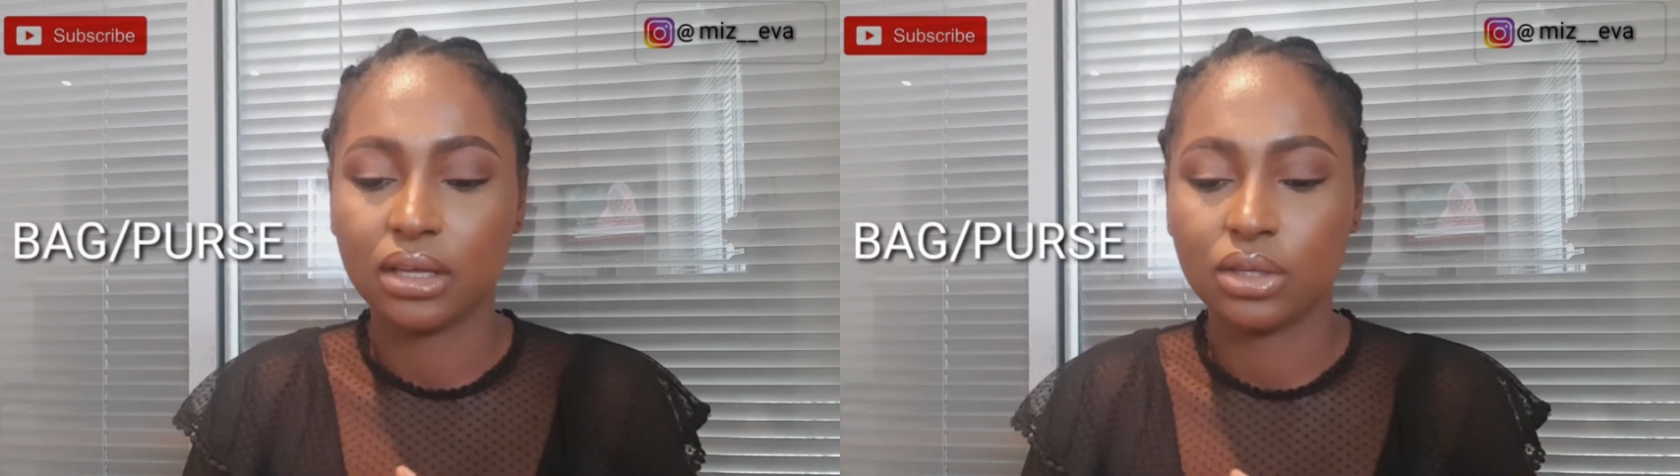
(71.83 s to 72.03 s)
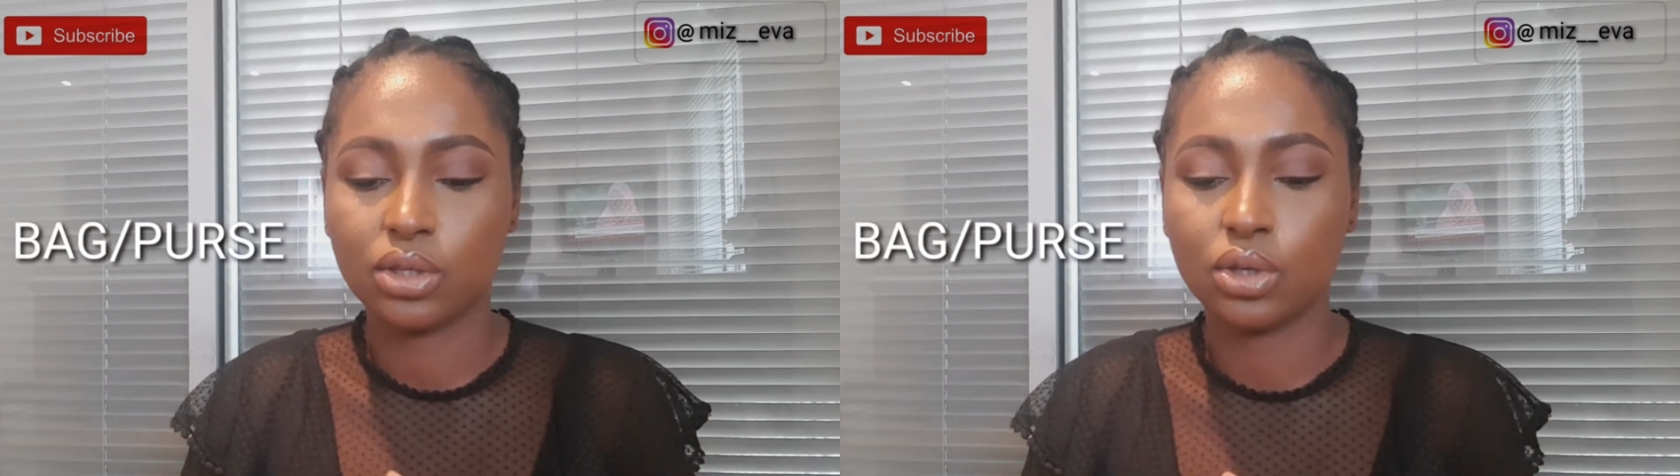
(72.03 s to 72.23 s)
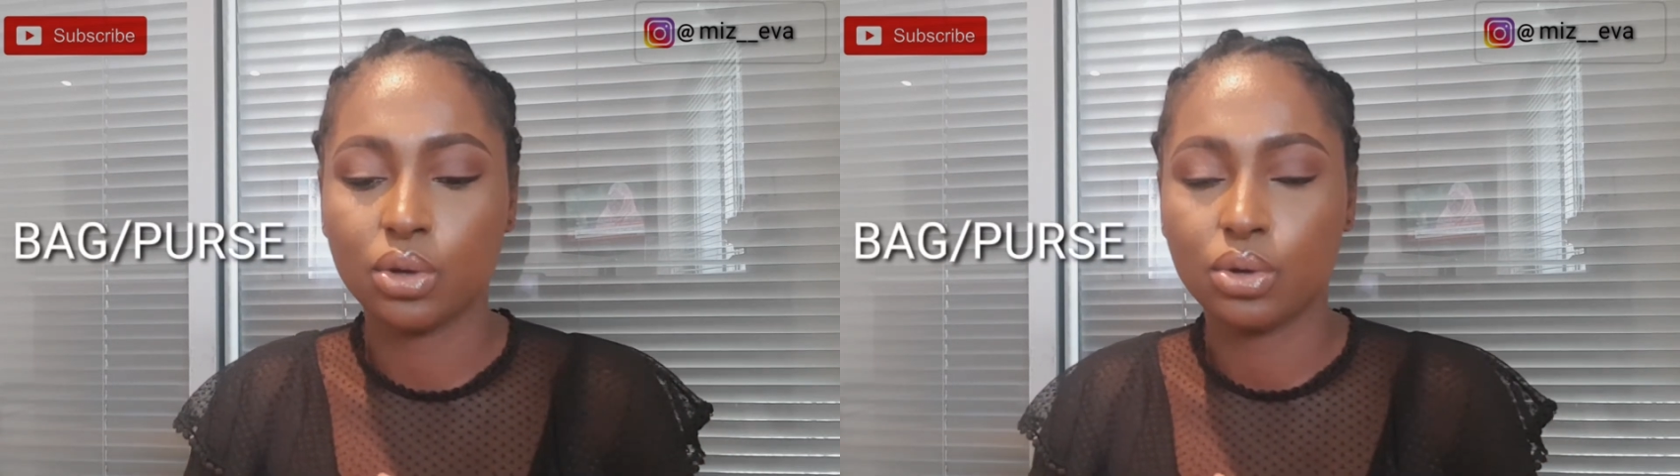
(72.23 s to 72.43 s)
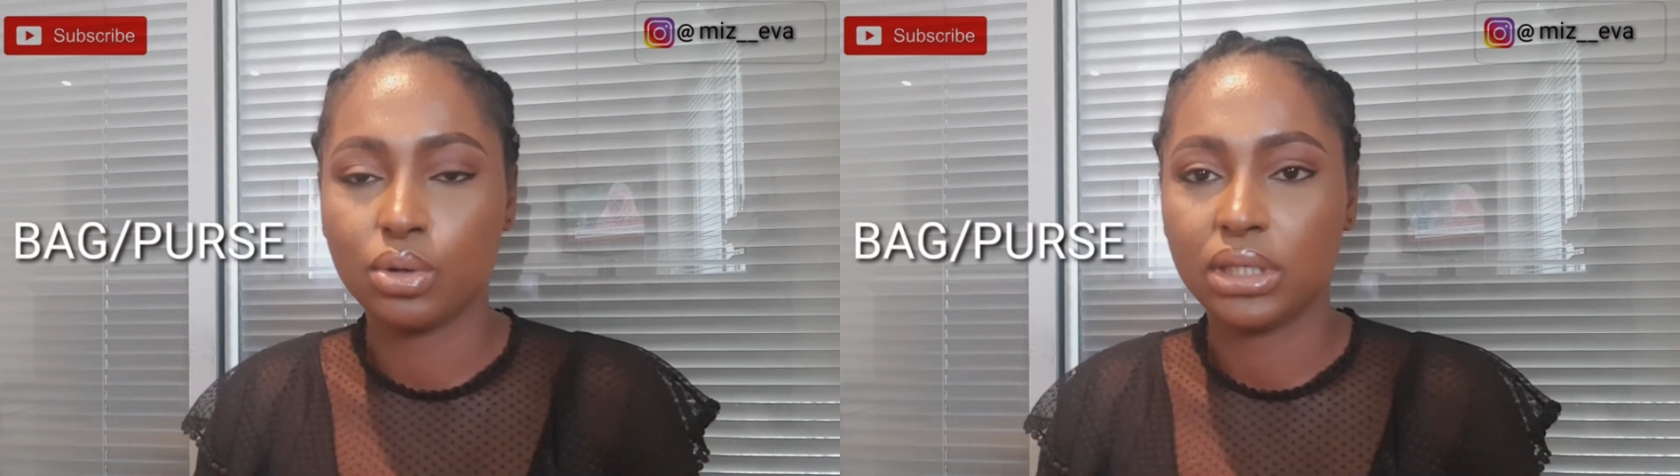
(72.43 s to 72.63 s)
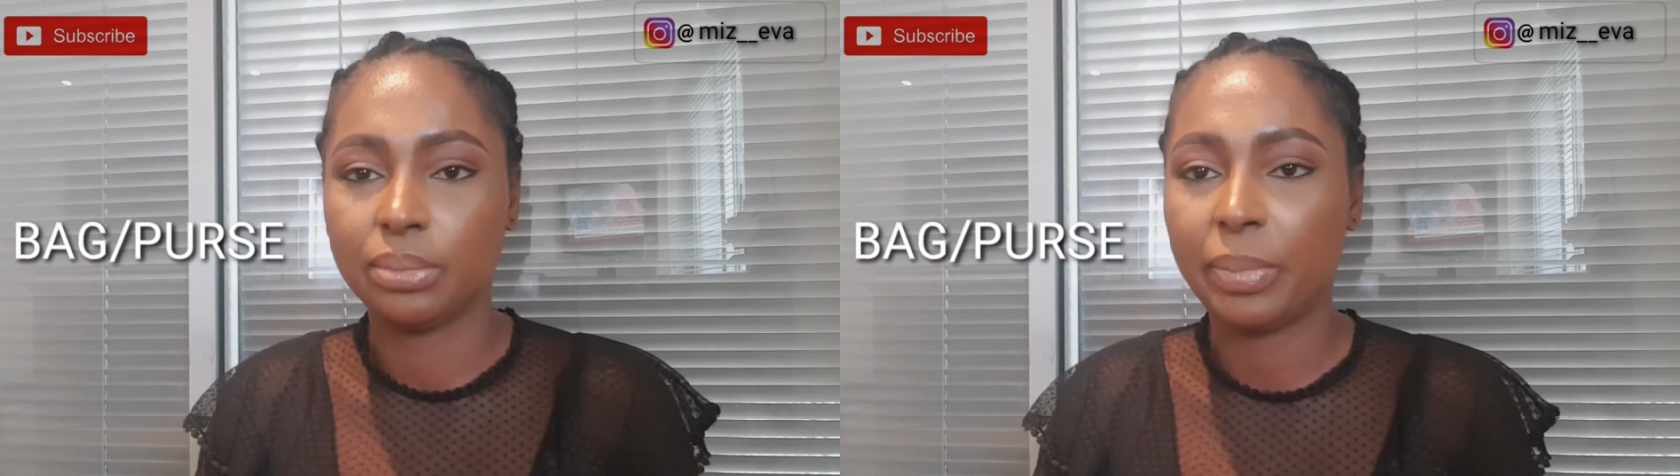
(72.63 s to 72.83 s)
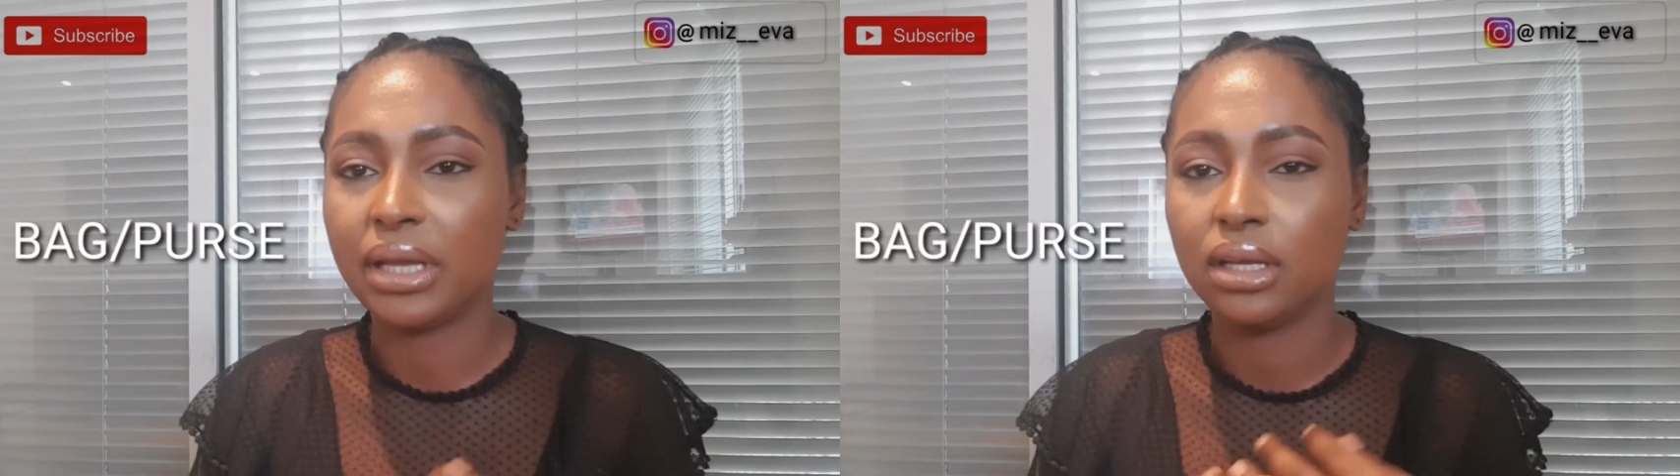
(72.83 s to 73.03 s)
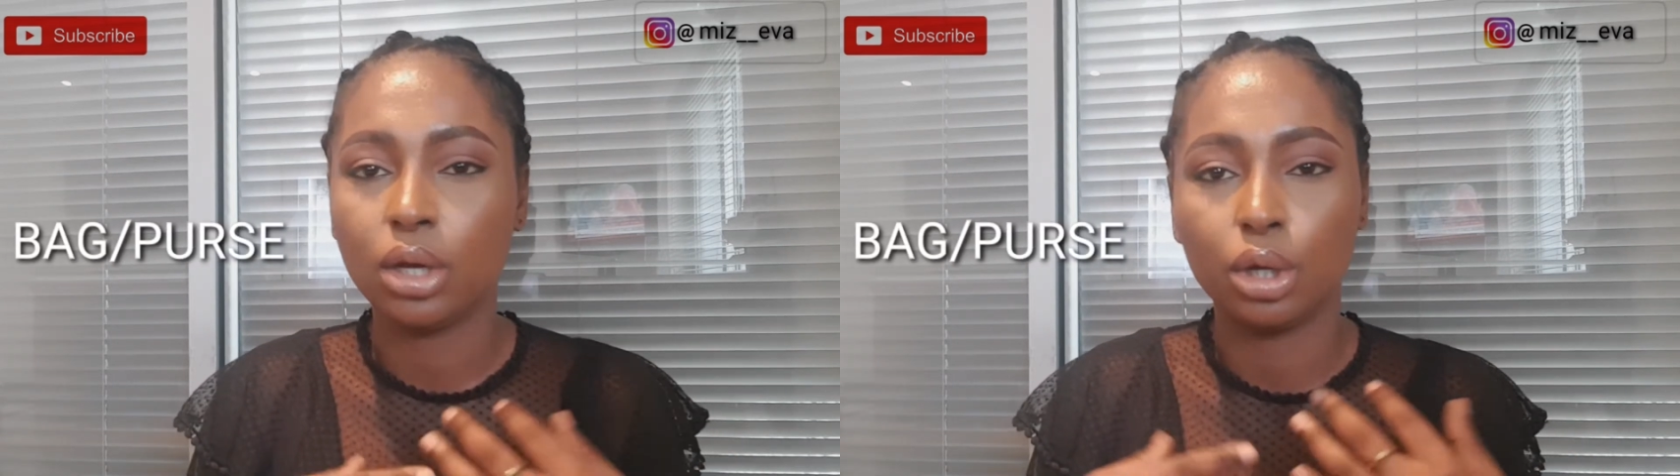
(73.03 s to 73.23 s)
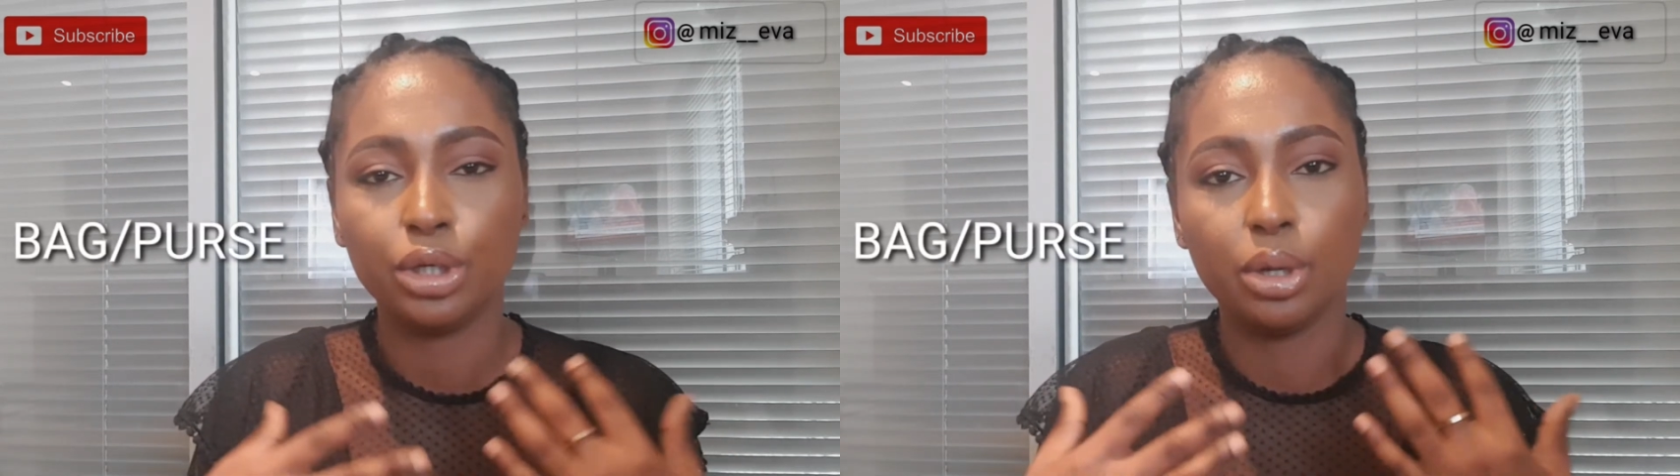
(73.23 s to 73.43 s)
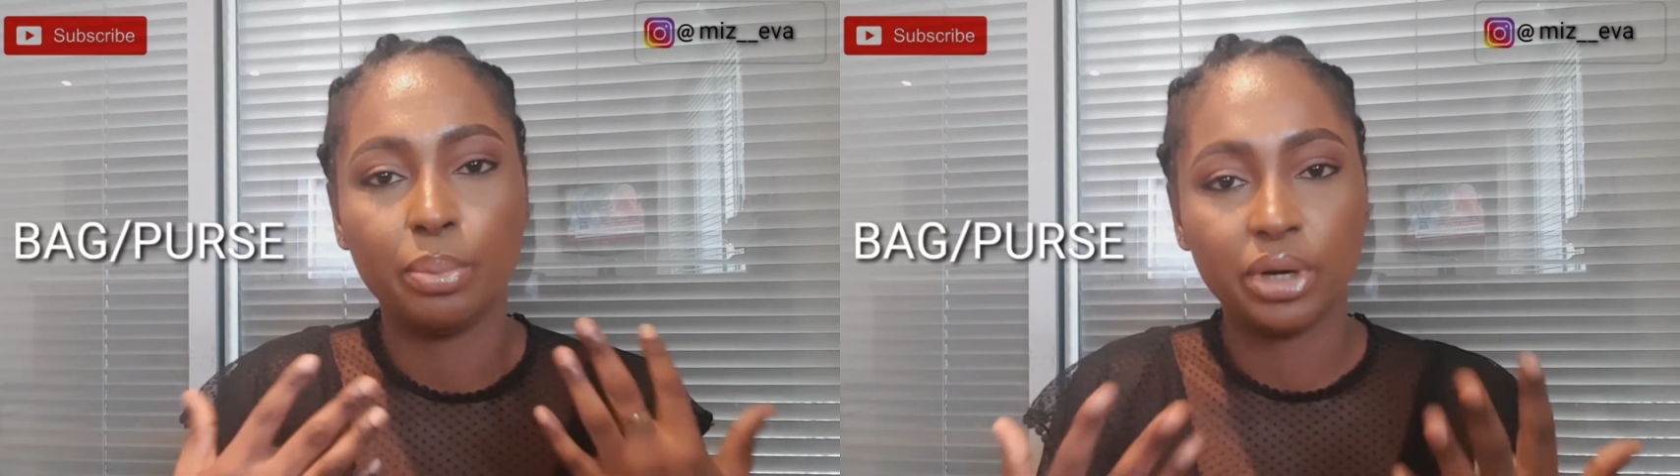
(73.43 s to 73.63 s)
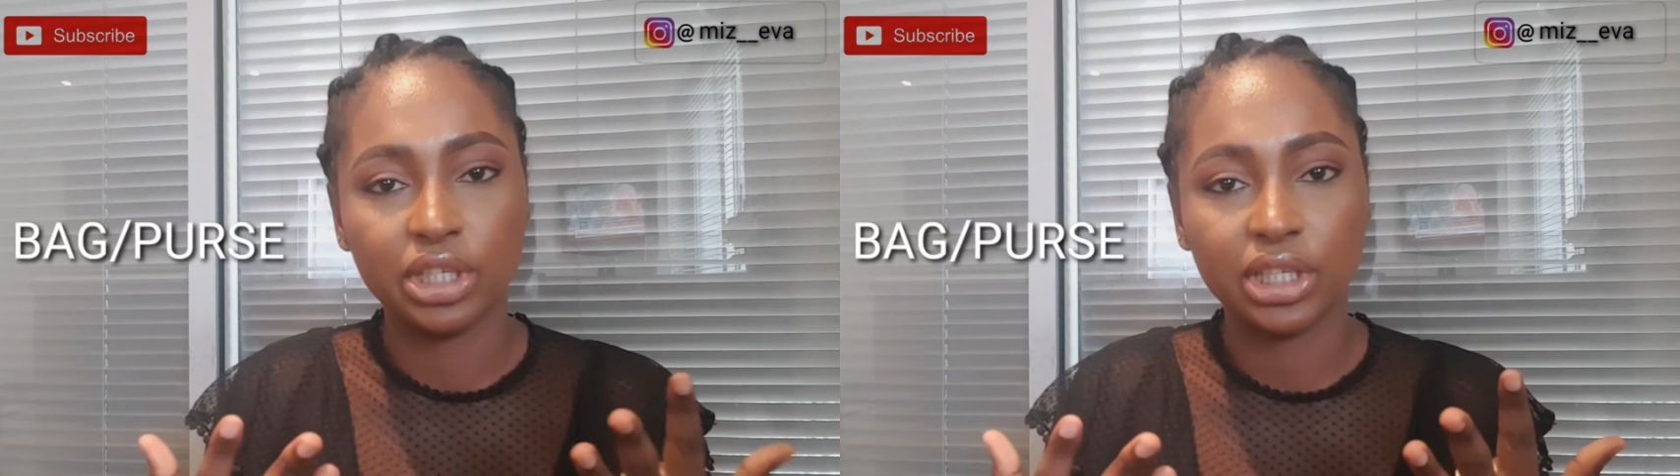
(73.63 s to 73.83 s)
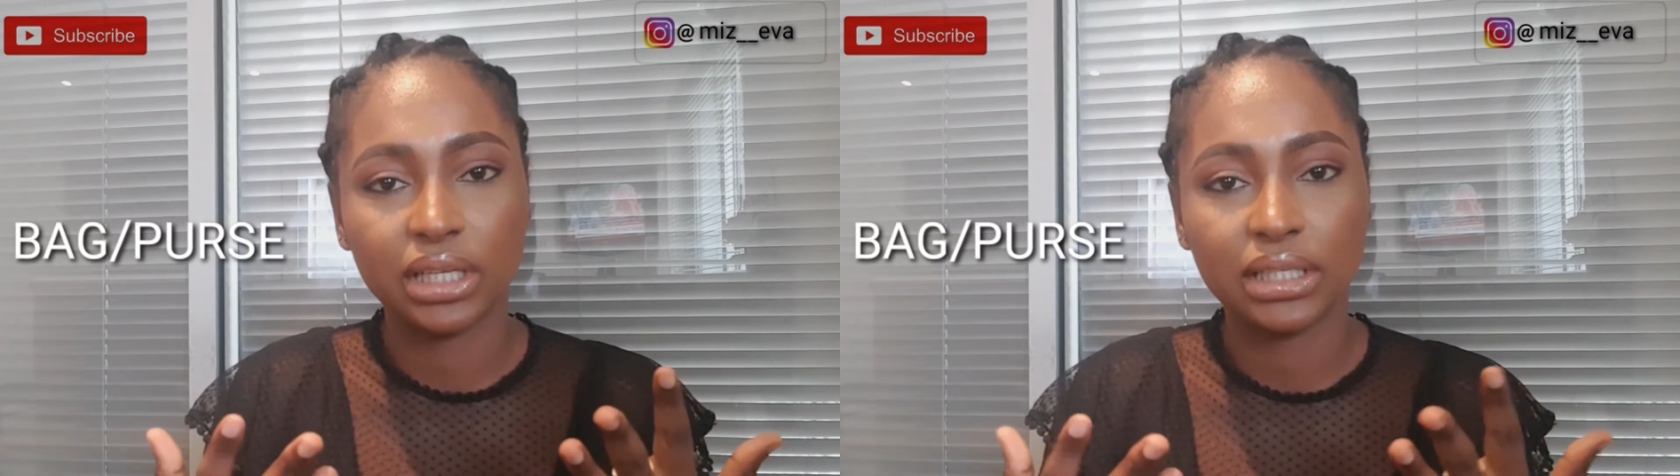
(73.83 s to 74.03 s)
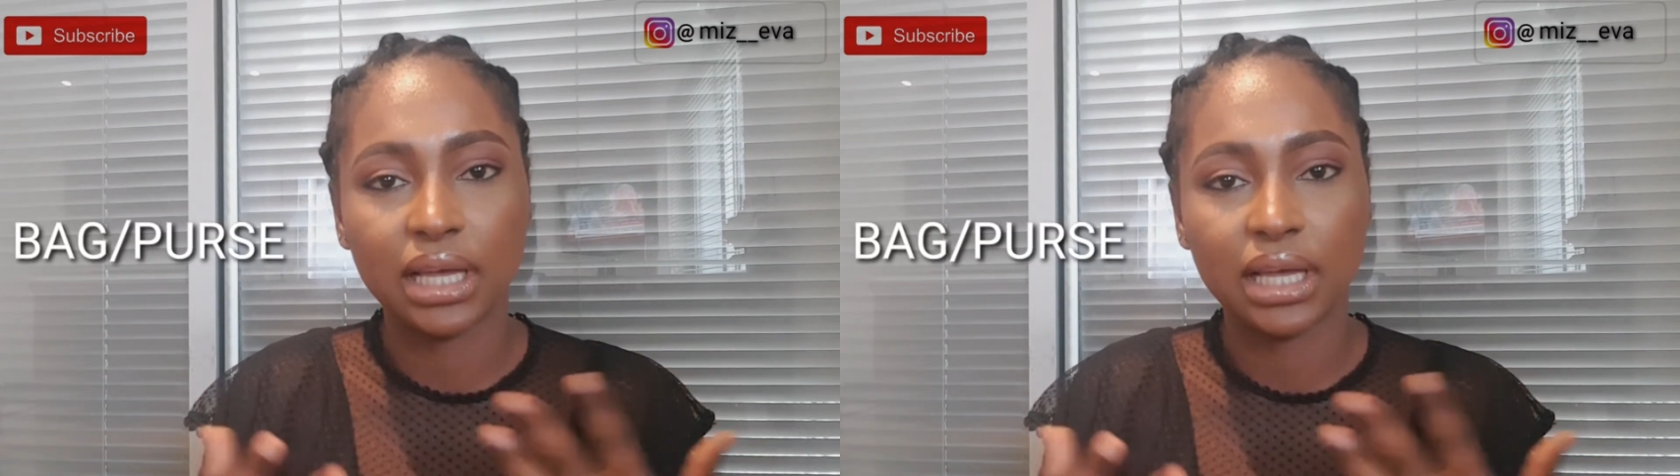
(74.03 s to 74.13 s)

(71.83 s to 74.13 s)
So depending on your budget